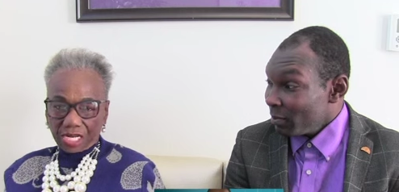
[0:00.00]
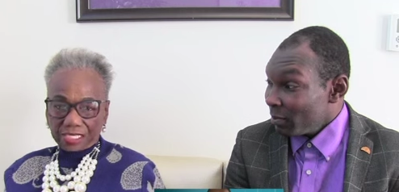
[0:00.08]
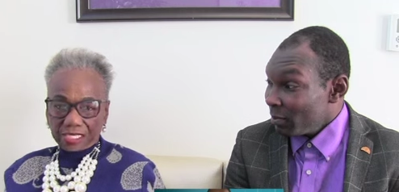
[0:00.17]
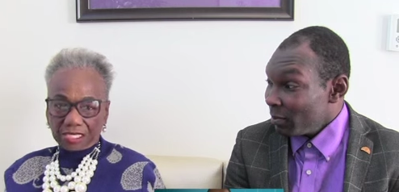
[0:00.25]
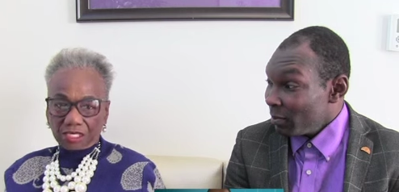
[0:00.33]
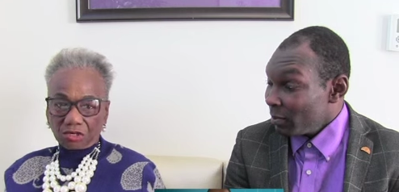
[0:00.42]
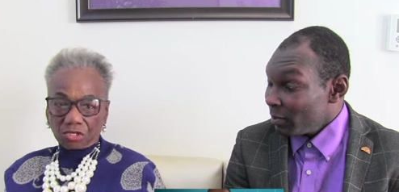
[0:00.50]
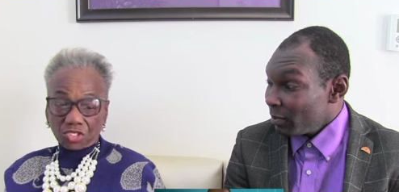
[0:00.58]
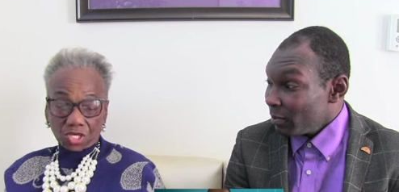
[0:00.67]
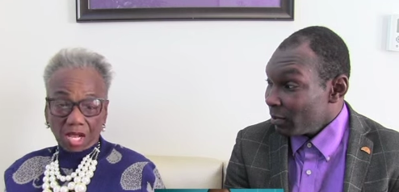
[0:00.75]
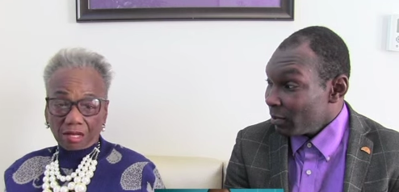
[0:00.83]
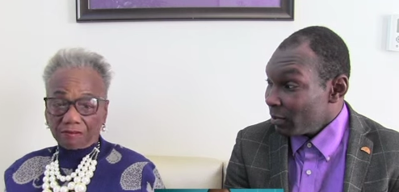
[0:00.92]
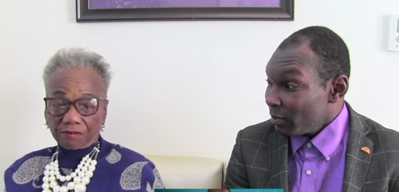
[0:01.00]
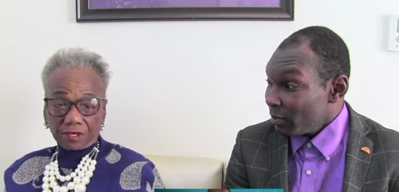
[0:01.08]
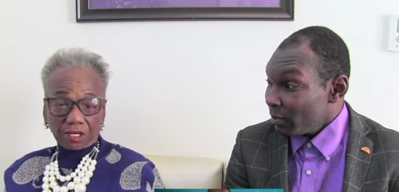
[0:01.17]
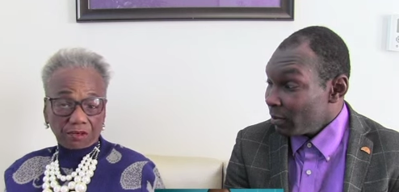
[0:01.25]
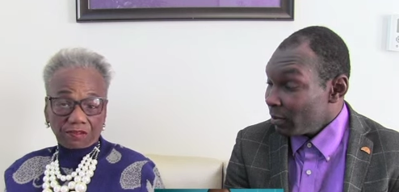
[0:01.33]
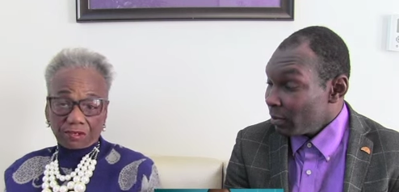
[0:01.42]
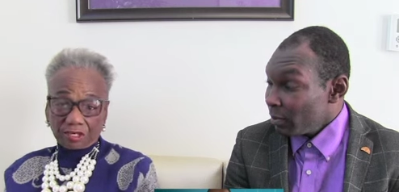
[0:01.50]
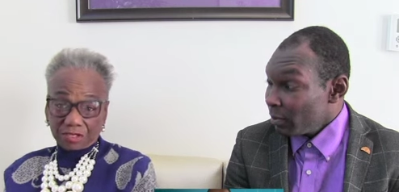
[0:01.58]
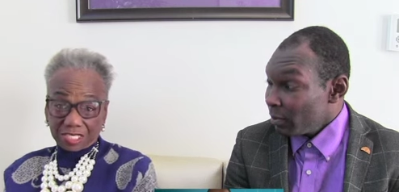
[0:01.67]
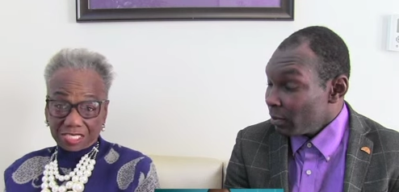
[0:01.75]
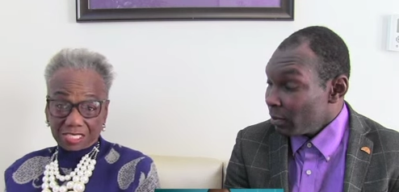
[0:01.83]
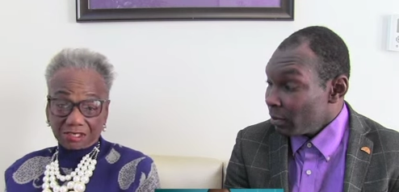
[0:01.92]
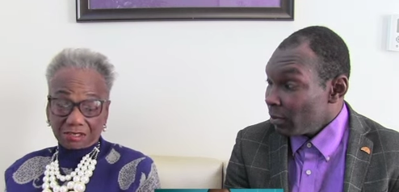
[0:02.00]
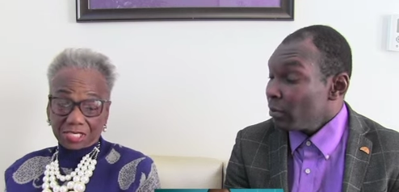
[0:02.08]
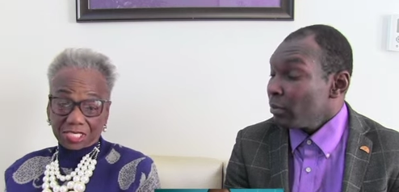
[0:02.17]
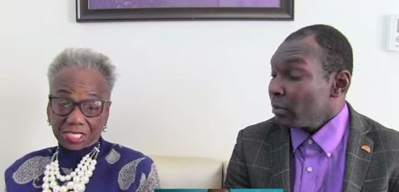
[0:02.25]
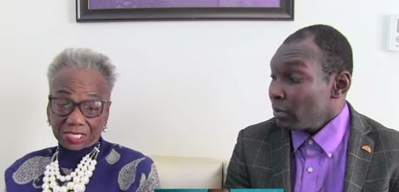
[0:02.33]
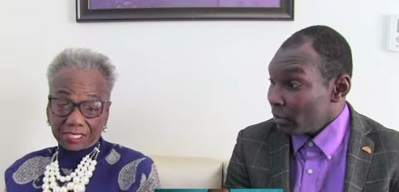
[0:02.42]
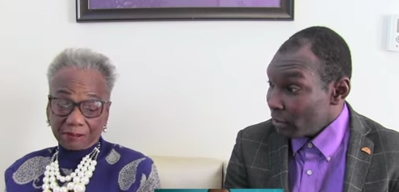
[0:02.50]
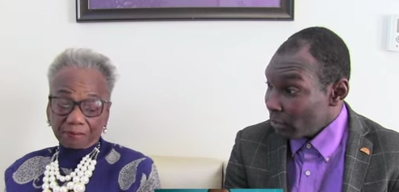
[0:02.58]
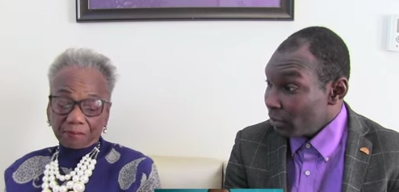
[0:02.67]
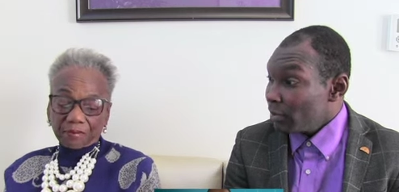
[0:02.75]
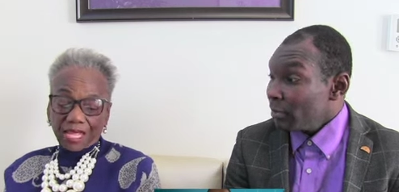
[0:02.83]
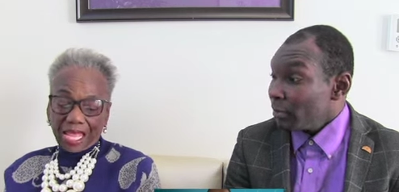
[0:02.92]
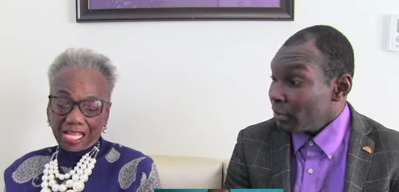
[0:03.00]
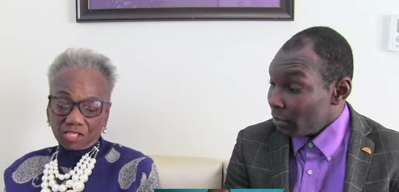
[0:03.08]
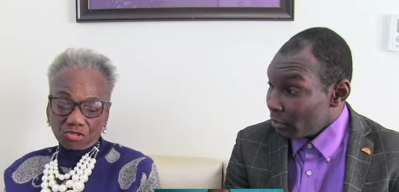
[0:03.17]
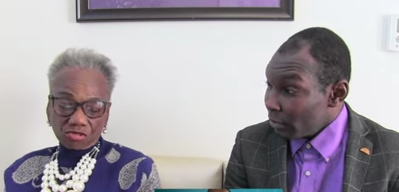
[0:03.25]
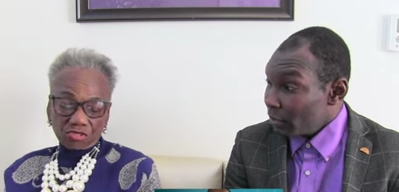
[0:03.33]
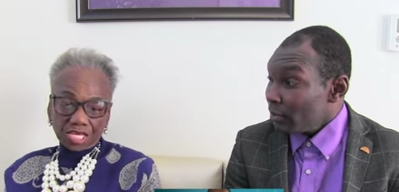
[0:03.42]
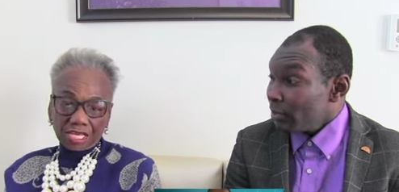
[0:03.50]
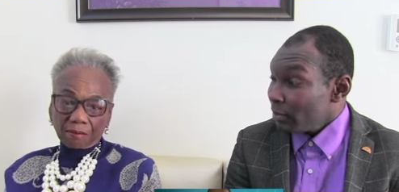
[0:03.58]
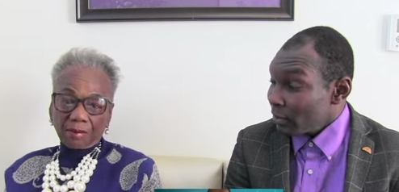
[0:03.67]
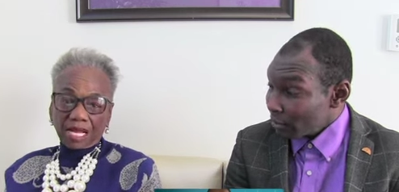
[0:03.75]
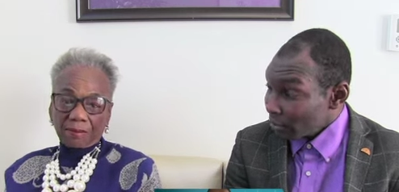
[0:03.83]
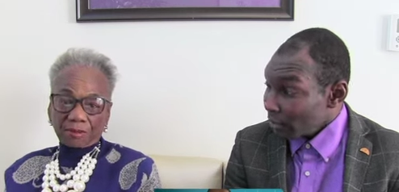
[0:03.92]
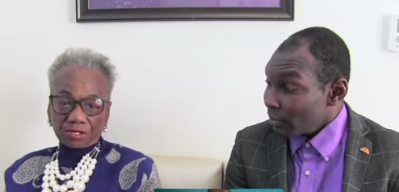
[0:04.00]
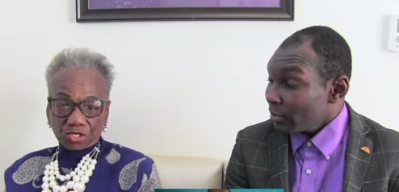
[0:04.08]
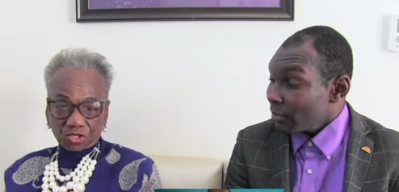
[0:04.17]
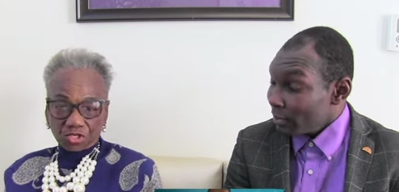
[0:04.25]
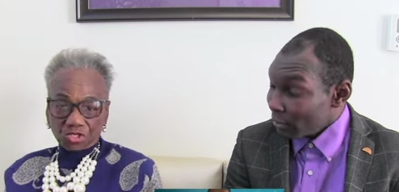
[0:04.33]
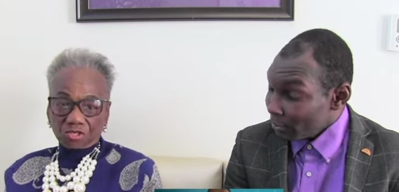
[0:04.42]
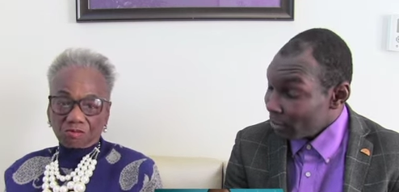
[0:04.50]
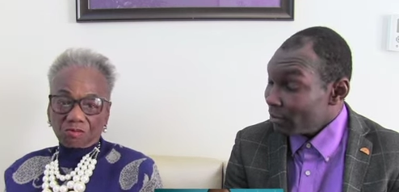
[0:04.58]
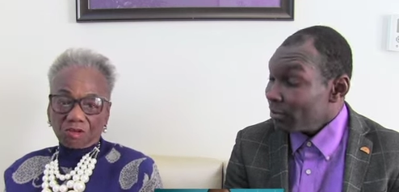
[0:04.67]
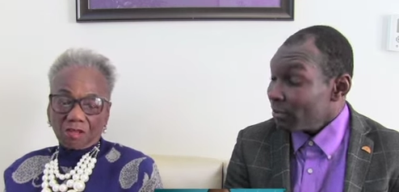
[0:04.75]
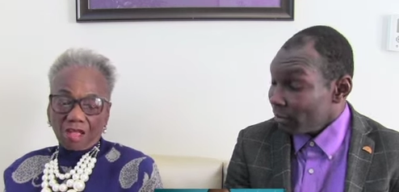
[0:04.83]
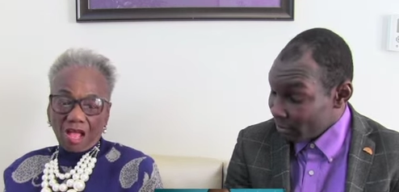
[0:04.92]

Speaker 1: I take your job very, very seriously, and you take my position.